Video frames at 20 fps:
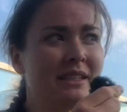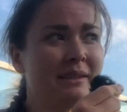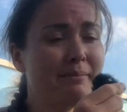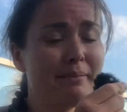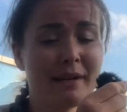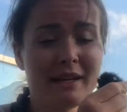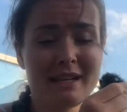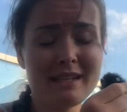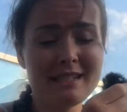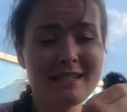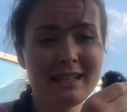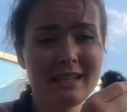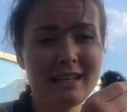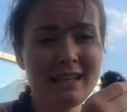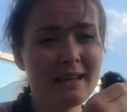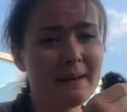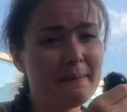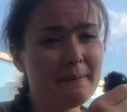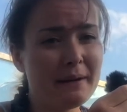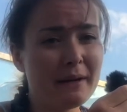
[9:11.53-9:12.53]
Pretty easy,
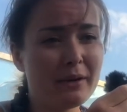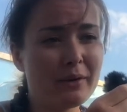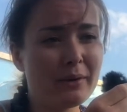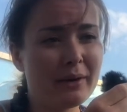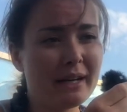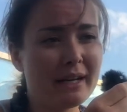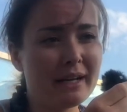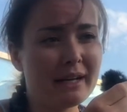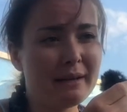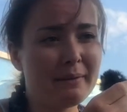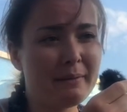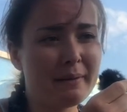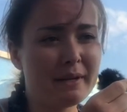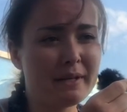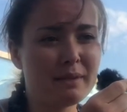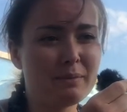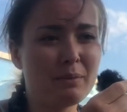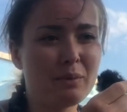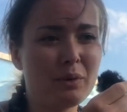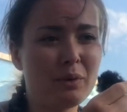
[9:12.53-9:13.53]
pretty quick, pretty
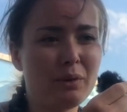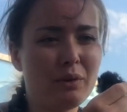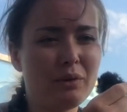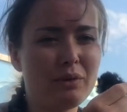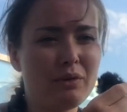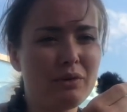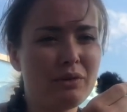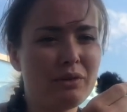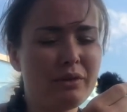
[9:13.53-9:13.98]
smooth.